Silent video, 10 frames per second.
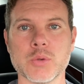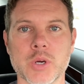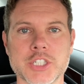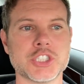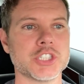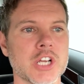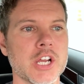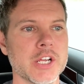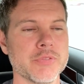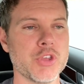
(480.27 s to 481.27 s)
in which
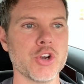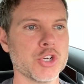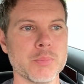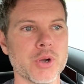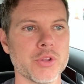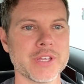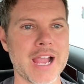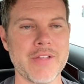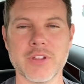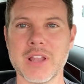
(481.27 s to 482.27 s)
you're building
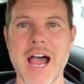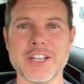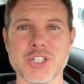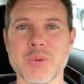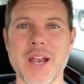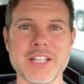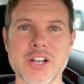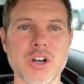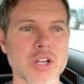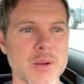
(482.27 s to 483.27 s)
on the lot and you're ready to
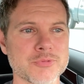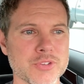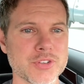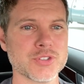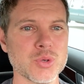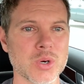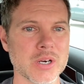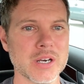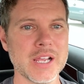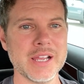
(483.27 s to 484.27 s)
hook up for the
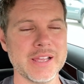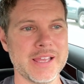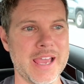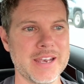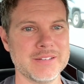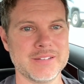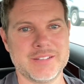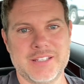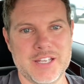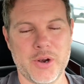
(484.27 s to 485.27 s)
sewer. And
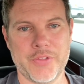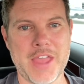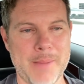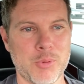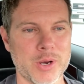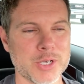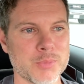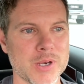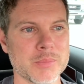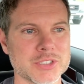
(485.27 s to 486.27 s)
at that point, you're
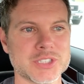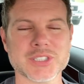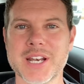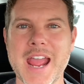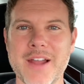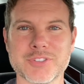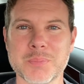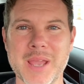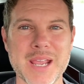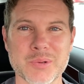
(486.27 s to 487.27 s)
pretty much just going to have to
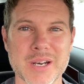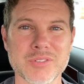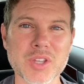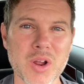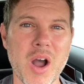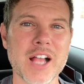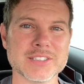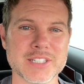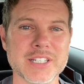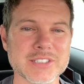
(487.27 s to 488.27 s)
pay whatever the
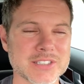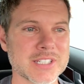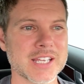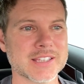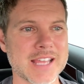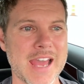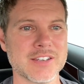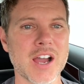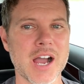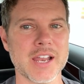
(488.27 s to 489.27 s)
cost is to get that
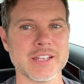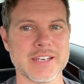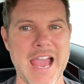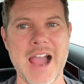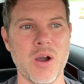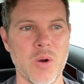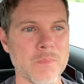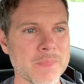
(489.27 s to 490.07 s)
done. And now